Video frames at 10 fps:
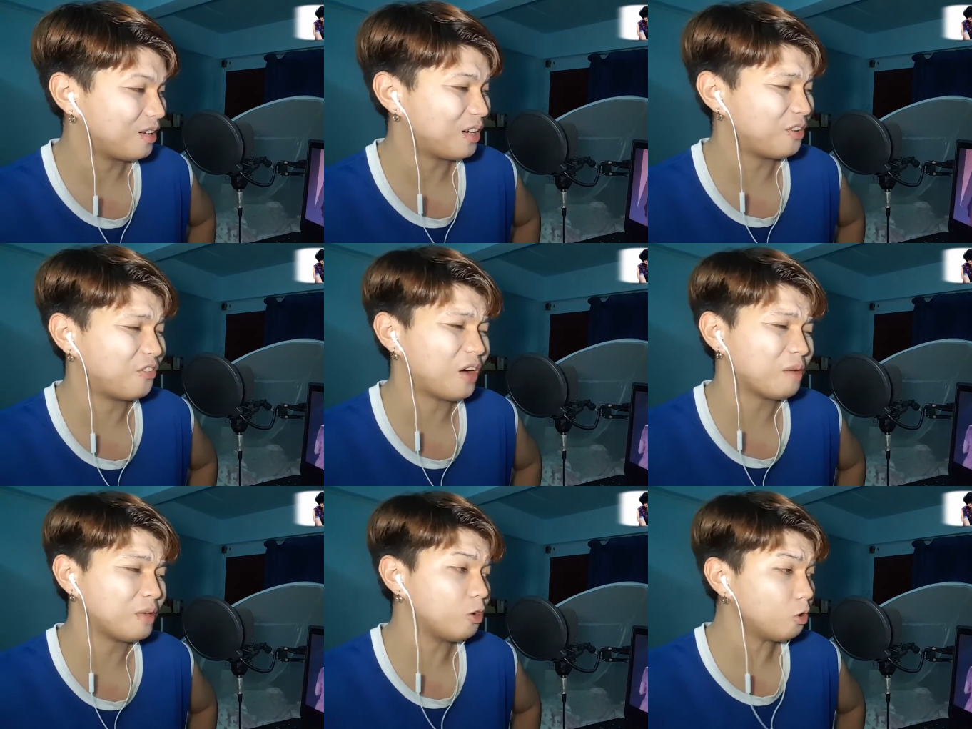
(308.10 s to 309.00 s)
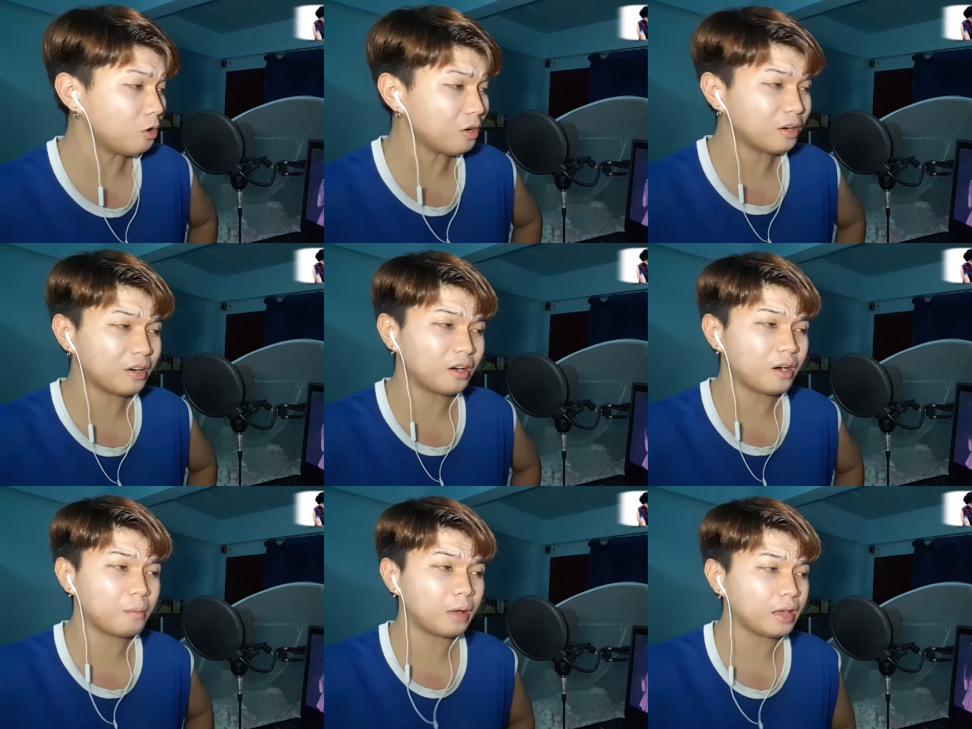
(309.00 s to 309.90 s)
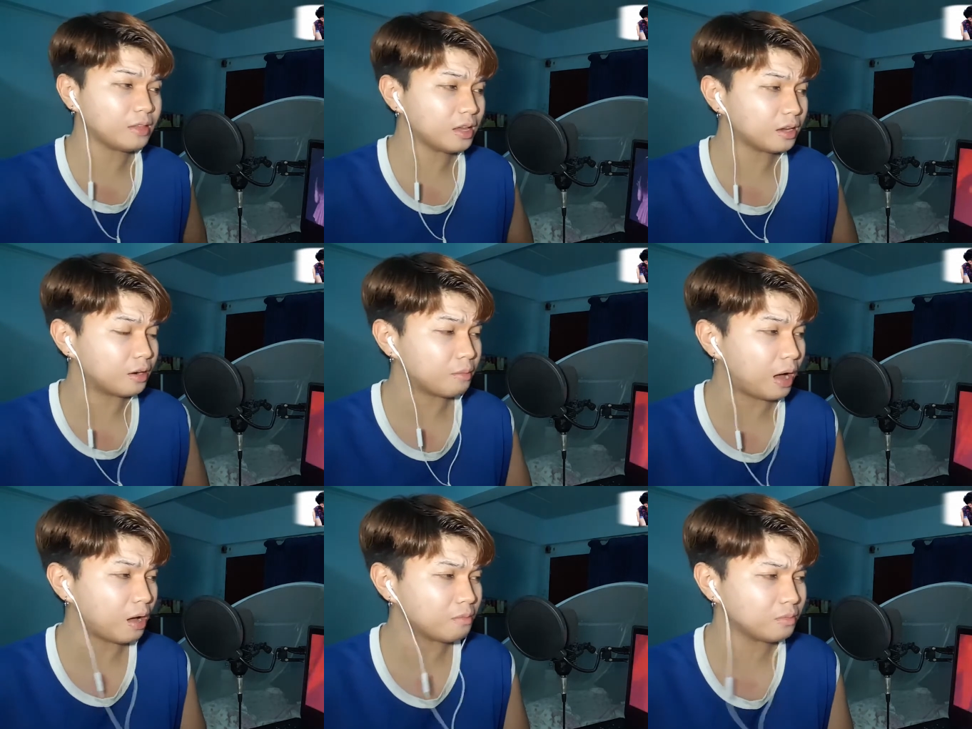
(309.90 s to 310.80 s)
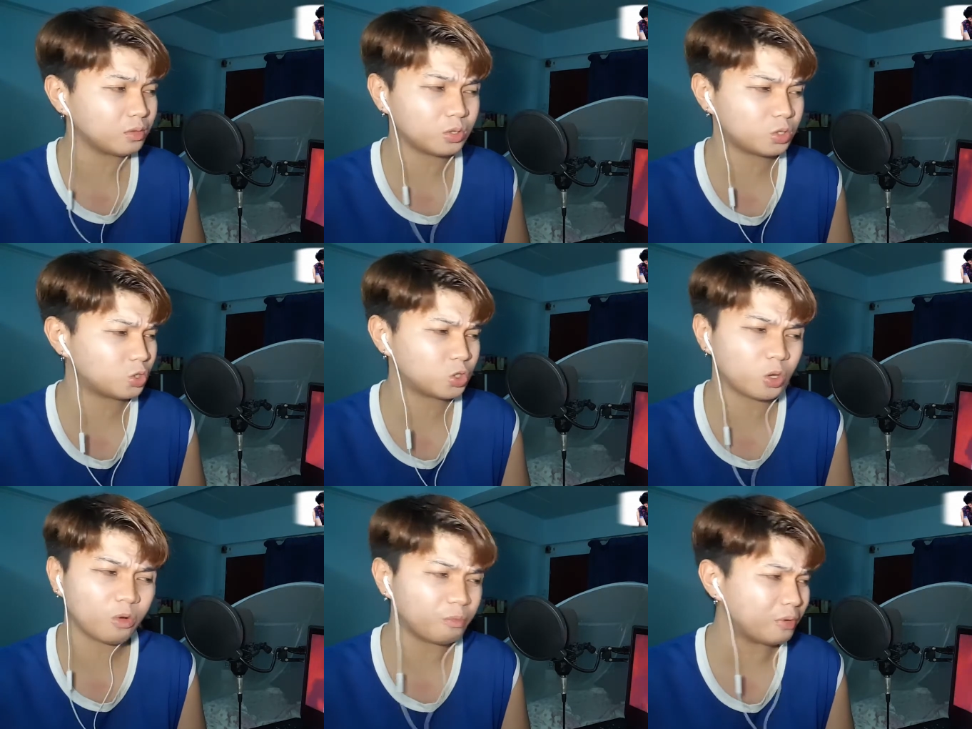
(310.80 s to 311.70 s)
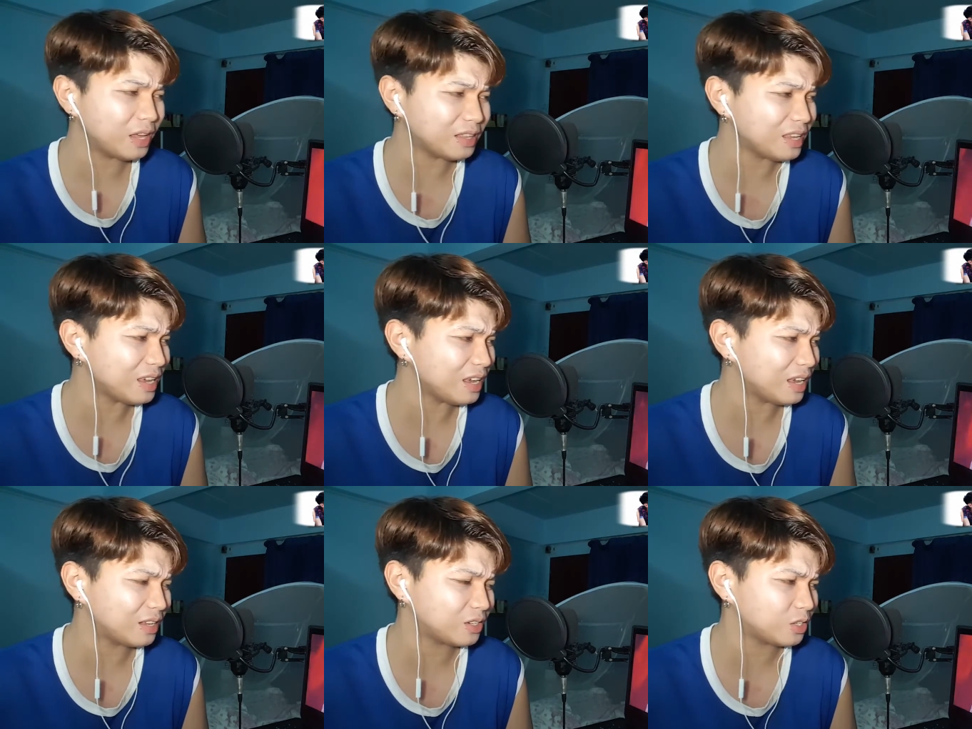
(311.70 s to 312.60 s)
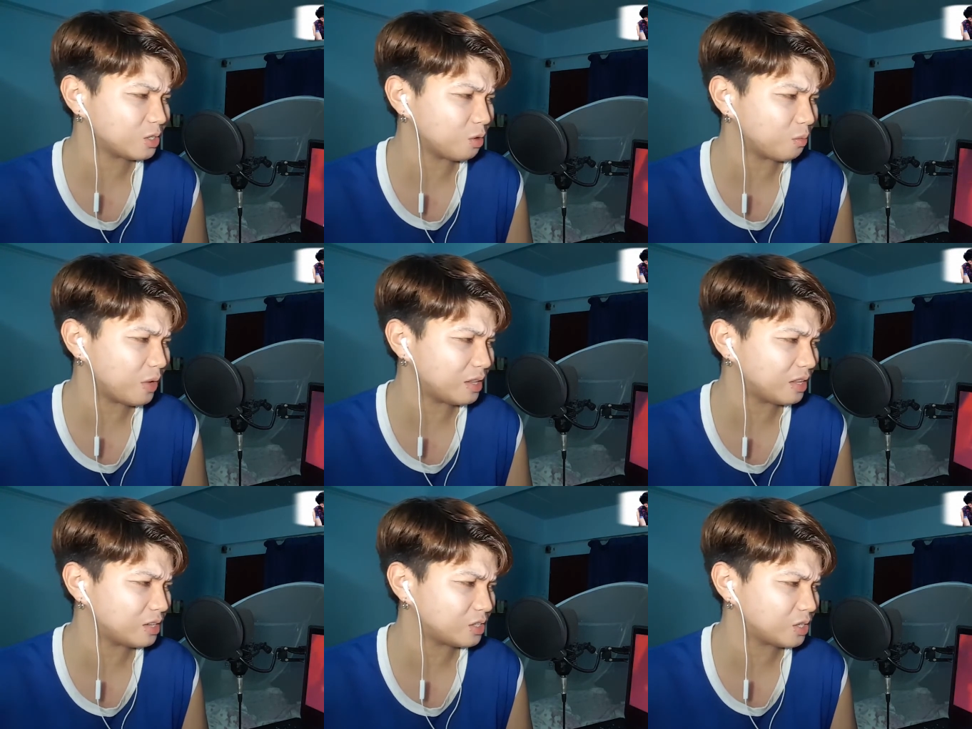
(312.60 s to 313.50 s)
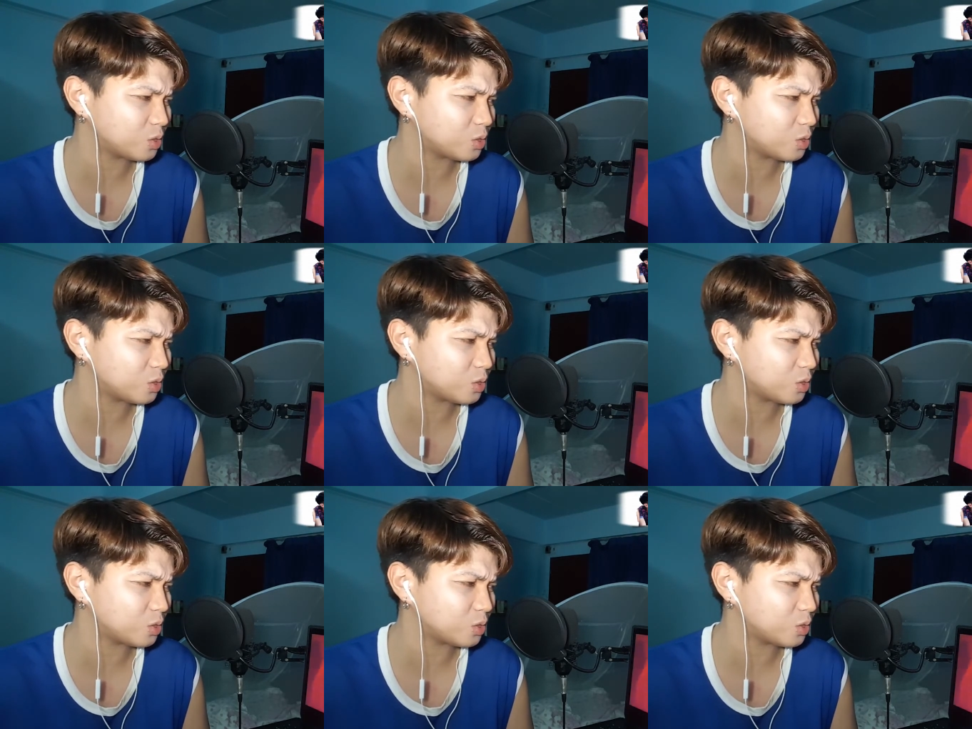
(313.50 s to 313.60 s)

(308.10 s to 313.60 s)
Her family. Ooh, her. I think her mom is so pretty. She's so pretty.